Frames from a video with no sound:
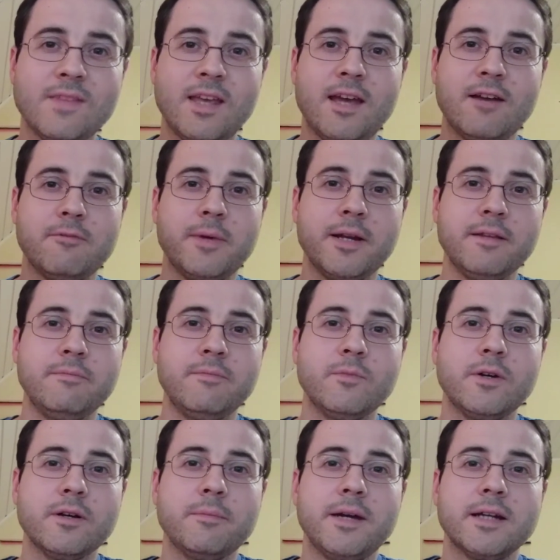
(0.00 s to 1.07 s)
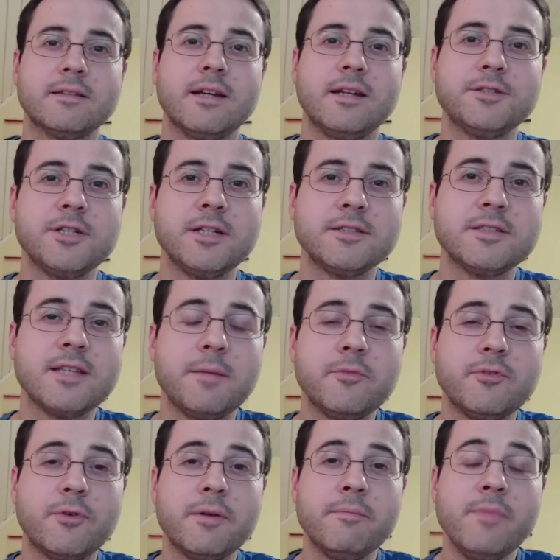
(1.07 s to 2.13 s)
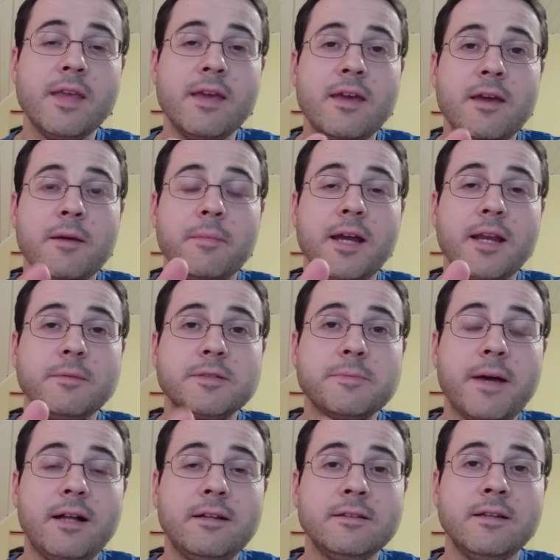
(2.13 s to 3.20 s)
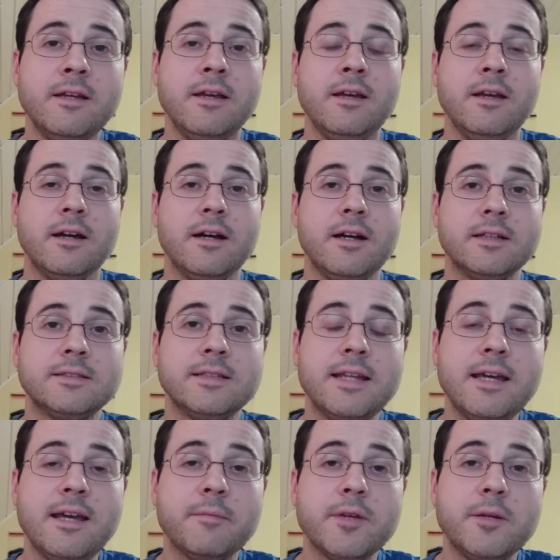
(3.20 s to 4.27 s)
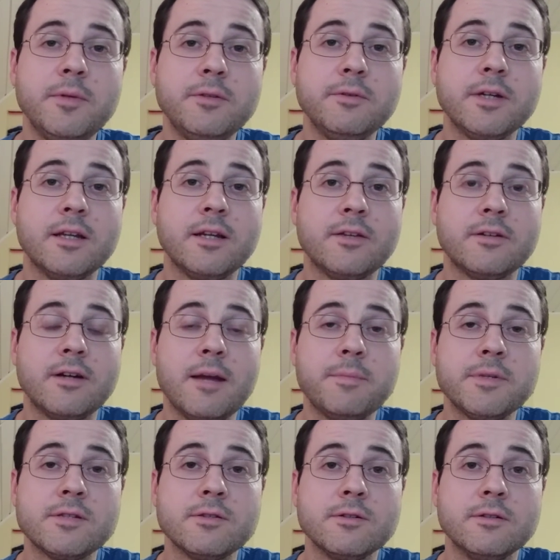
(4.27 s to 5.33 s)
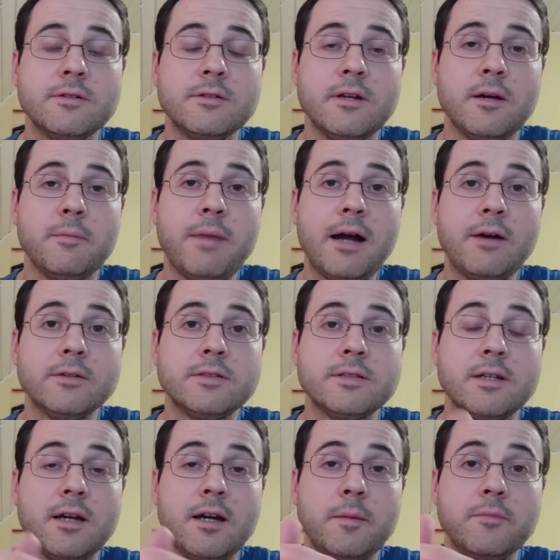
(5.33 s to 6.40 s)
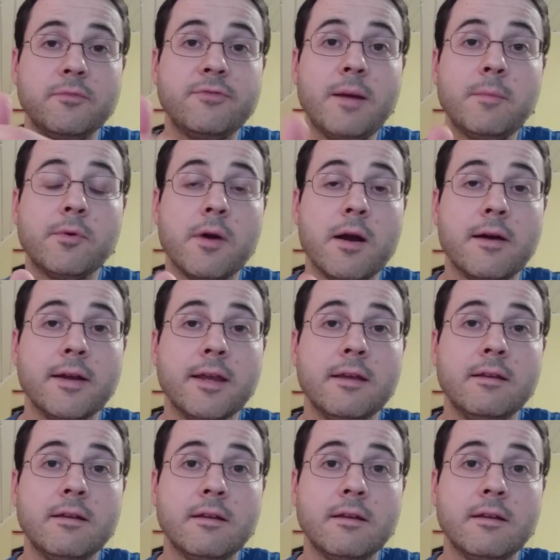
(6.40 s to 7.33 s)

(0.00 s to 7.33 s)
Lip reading: Hey everybody, welcome back to Conscientious Omnivore. My name is Pal. Today I'm going to be doing another episode about February.